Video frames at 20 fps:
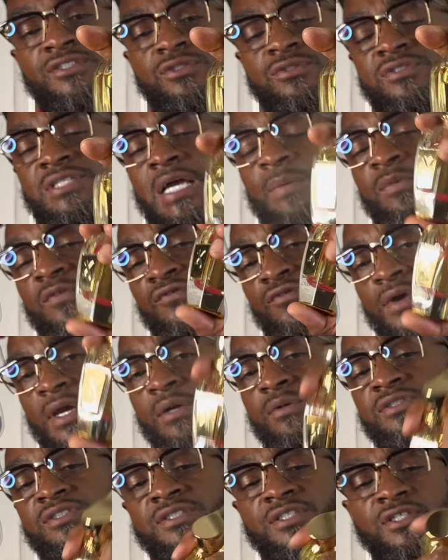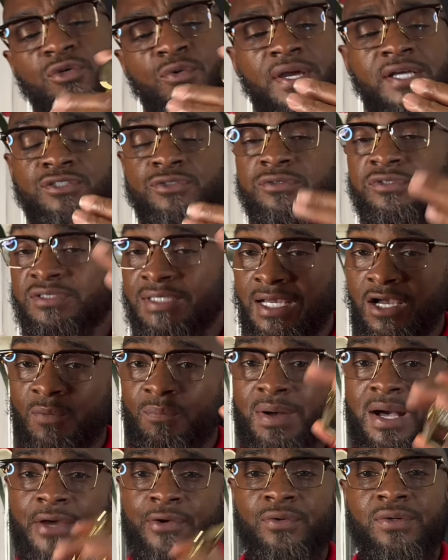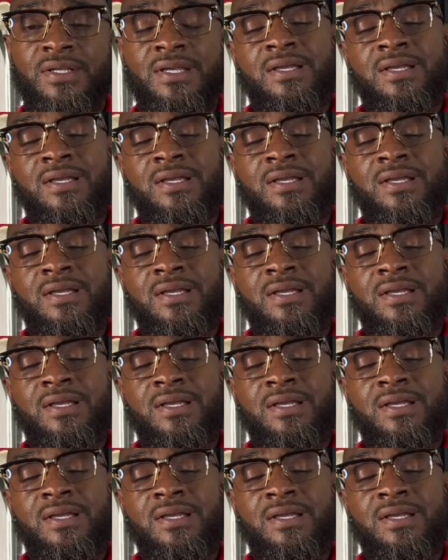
type of fragrance in a grandeur style bottle.